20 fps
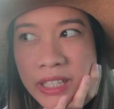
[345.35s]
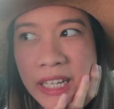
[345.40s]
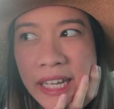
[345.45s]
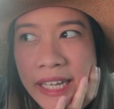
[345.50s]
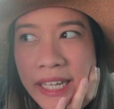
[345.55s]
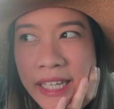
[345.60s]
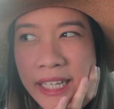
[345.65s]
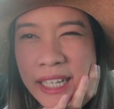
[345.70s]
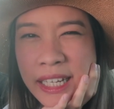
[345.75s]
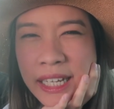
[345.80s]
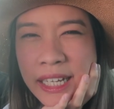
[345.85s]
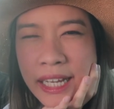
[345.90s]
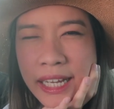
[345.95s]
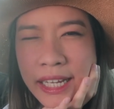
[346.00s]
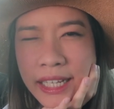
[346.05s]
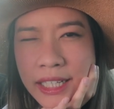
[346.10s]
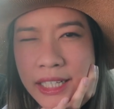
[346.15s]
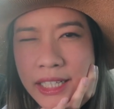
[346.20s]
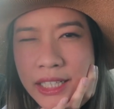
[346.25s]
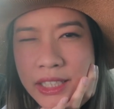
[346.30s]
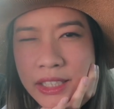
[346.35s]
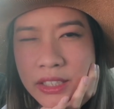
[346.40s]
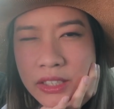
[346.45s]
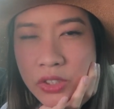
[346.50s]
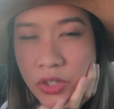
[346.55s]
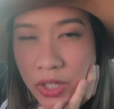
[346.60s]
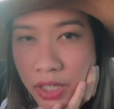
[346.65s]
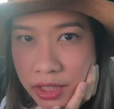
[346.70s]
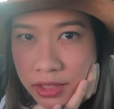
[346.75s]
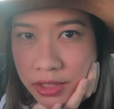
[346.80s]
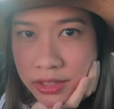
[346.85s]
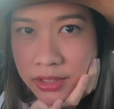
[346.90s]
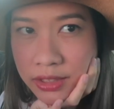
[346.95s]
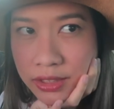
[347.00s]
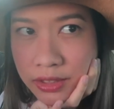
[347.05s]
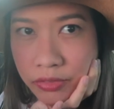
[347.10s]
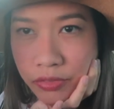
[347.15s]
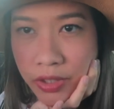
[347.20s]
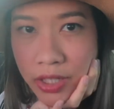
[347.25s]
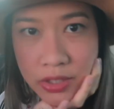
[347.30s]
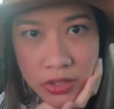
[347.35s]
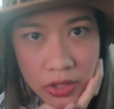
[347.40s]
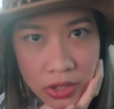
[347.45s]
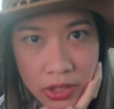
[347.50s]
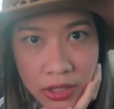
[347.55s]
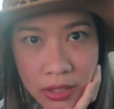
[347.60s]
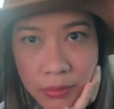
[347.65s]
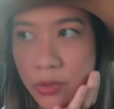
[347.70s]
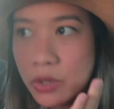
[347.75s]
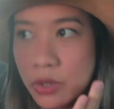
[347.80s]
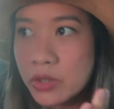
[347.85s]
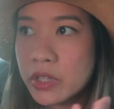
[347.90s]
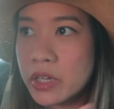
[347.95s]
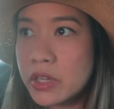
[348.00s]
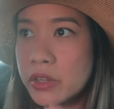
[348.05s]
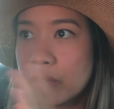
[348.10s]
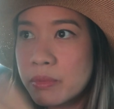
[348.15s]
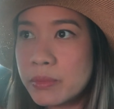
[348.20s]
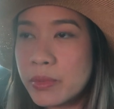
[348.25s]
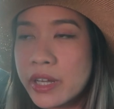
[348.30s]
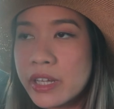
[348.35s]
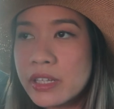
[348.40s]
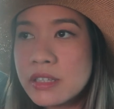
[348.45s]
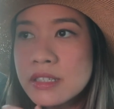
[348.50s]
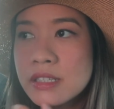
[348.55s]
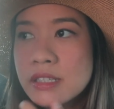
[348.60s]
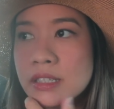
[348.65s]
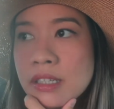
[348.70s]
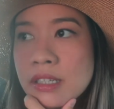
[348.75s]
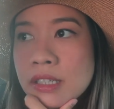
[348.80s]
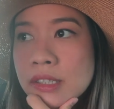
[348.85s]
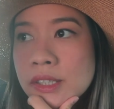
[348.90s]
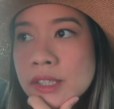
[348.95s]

I kind of trust Pfizer among the other brands.